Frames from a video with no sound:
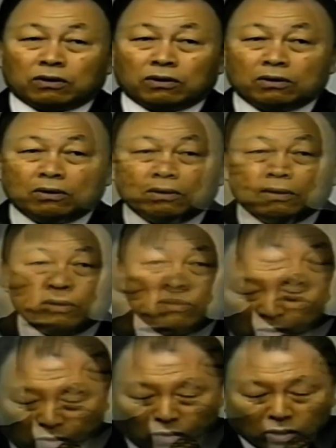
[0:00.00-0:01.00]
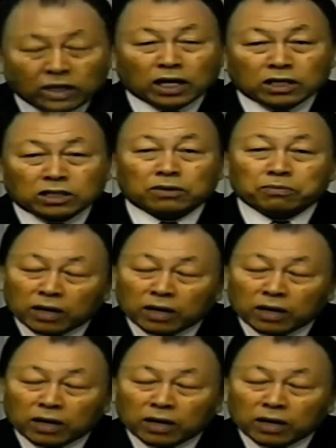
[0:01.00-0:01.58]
How precious is this